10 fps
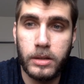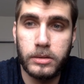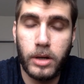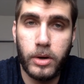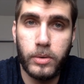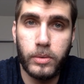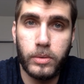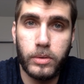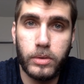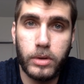So
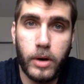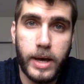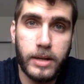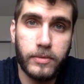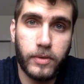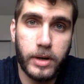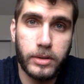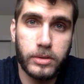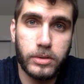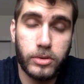go ahead and
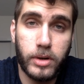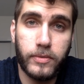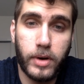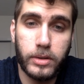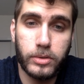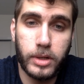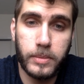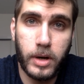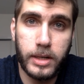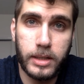find try and find your
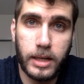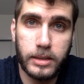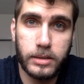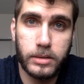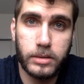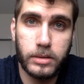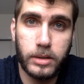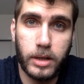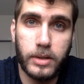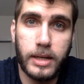dream guide in the next
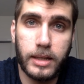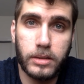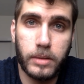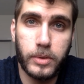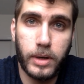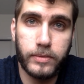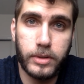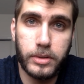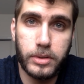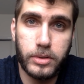you know the next time you have a
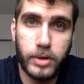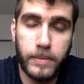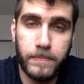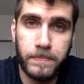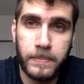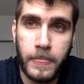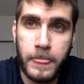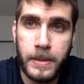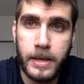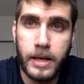lucid dream.
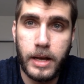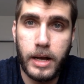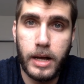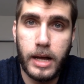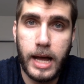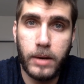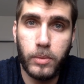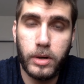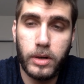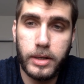Uh, and
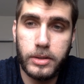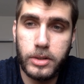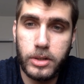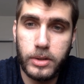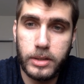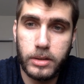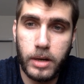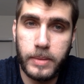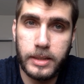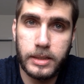what I'd like you to do this
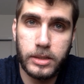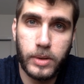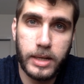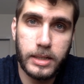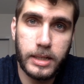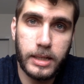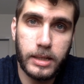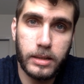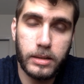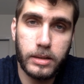time is to
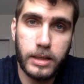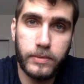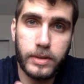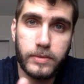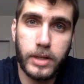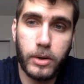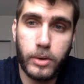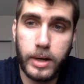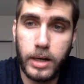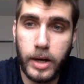actually give this video a
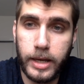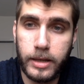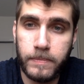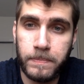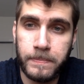quick like,